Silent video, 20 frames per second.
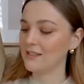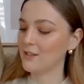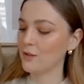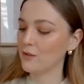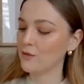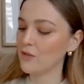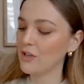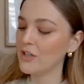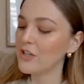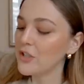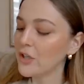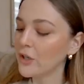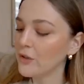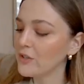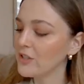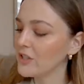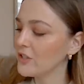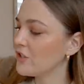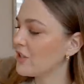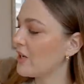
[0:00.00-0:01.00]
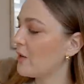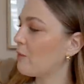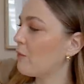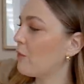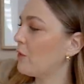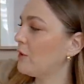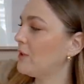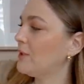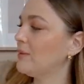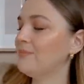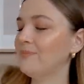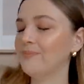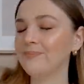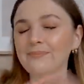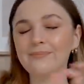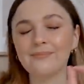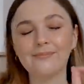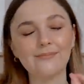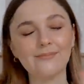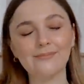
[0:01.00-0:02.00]
So trench coats in general,
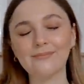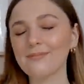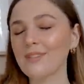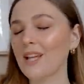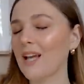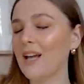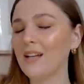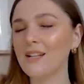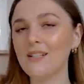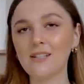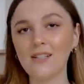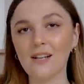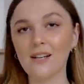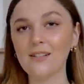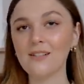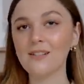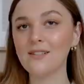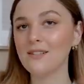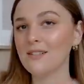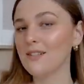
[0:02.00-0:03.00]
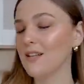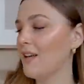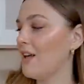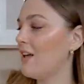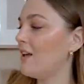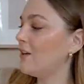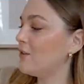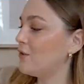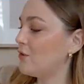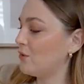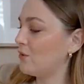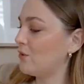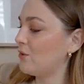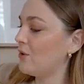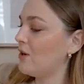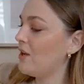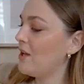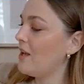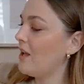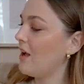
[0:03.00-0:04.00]
I just
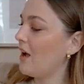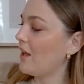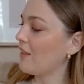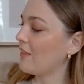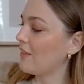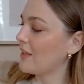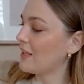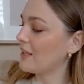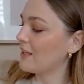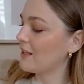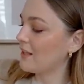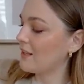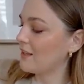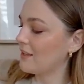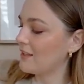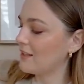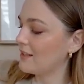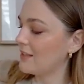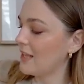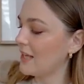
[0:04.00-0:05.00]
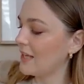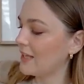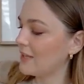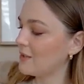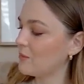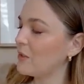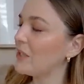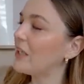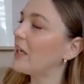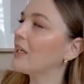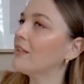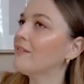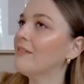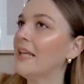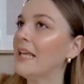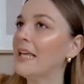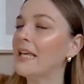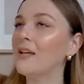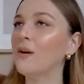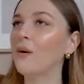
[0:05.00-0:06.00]
adore. I think the second we kind of
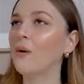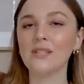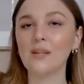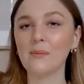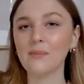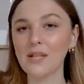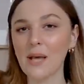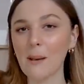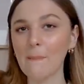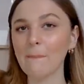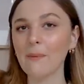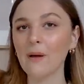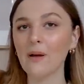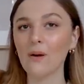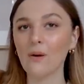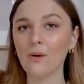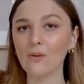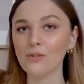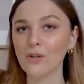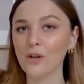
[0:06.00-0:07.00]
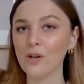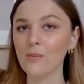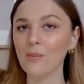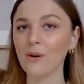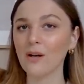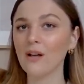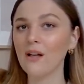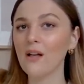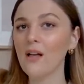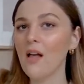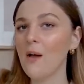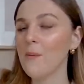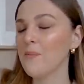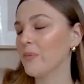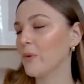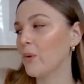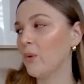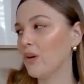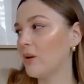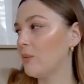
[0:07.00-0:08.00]
hit September, October,
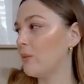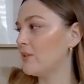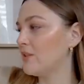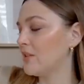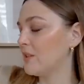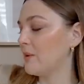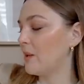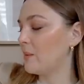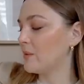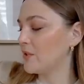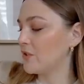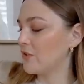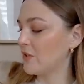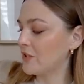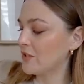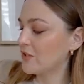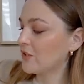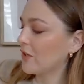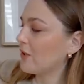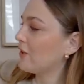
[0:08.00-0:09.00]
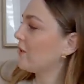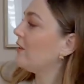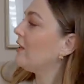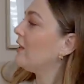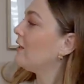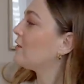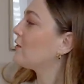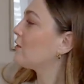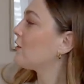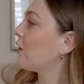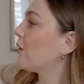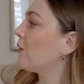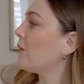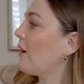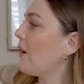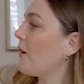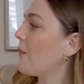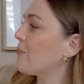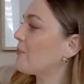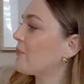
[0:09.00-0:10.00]
all I wanted to wear was a trench coat.
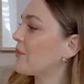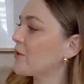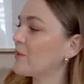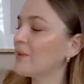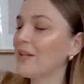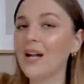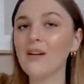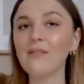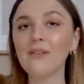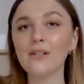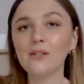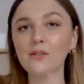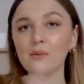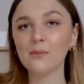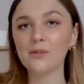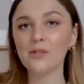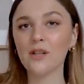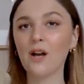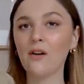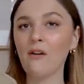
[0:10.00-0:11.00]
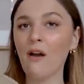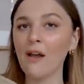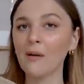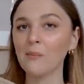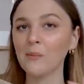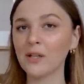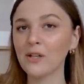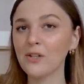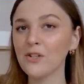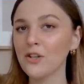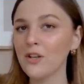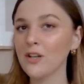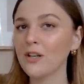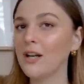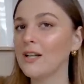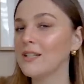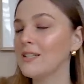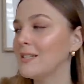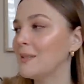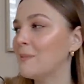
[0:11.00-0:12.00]
So this one I have here is from Zara. I'm going to show you
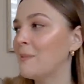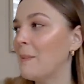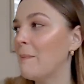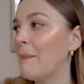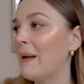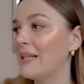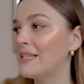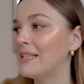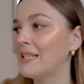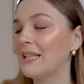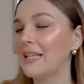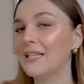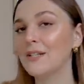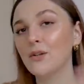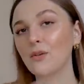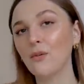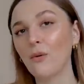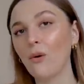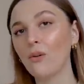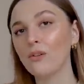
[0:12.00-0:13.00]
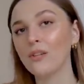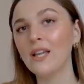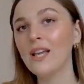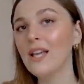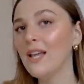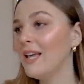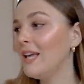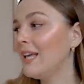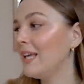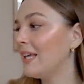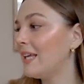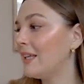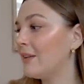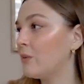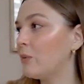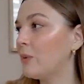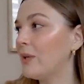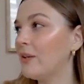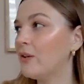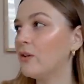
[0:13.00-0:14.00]
guys this a bit better later on in
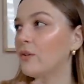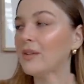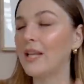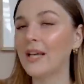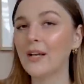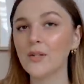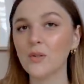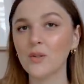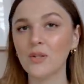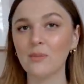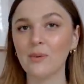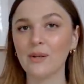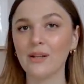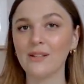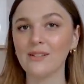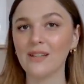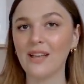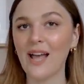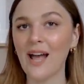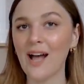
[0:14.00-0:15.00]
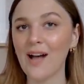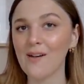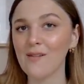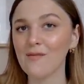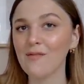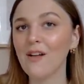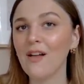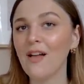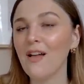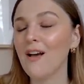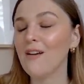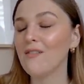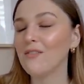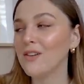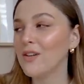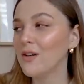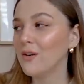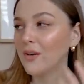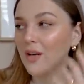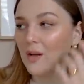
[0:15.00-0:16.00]
the week or next week, because I have a
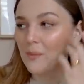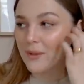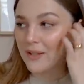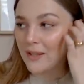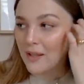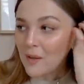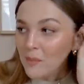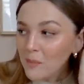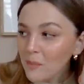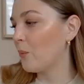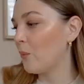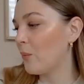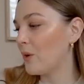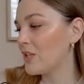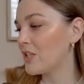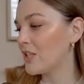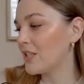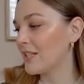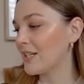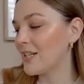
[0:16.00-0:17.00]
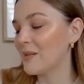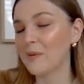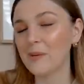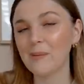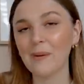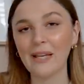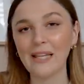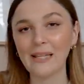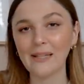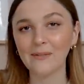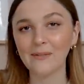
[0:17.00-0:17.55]
video coming up which is going to be my